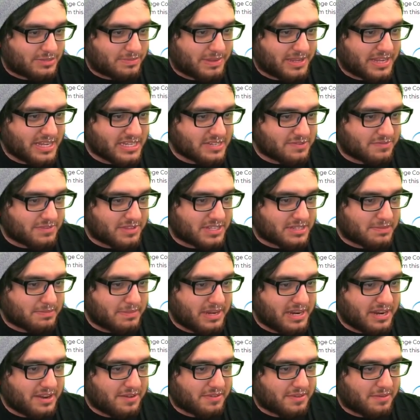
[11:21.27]
Because of this,
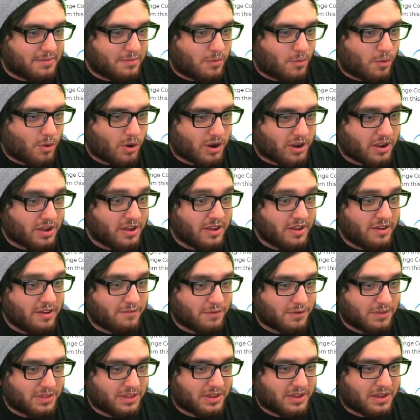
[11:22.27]
many of them work
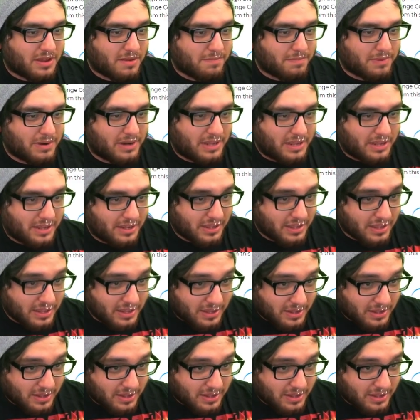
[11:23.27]
for the company